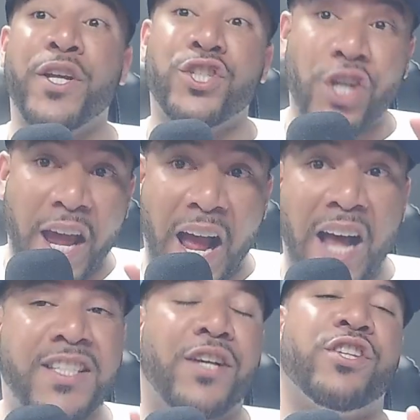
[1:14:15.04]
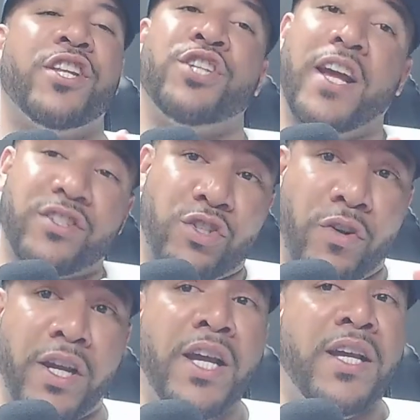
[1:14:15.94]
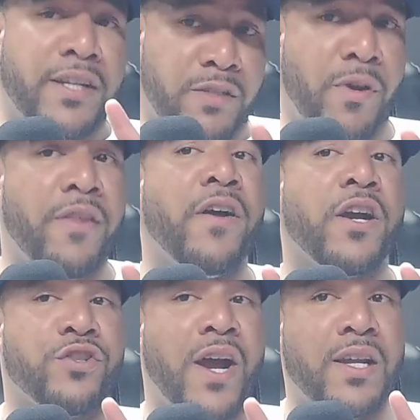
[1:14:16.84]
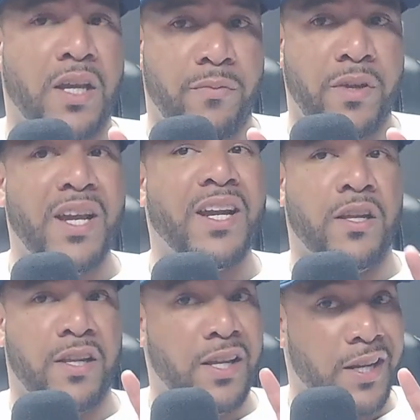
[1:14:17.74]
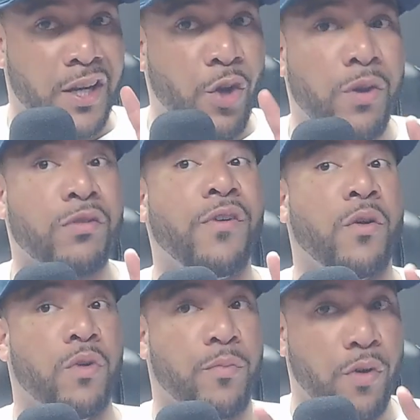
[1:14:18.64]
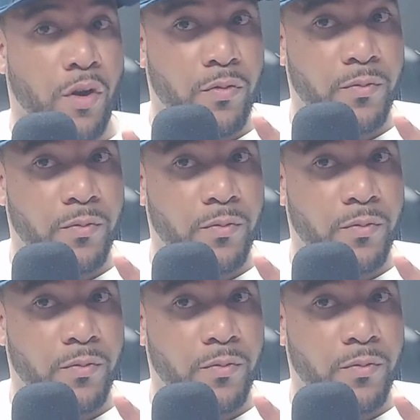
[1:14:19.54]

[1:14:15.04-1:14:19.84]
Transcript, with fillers: Jake, I'll tell the Jake story. This motherfucker tried to get me. And he didn't know he was fucking with a pro.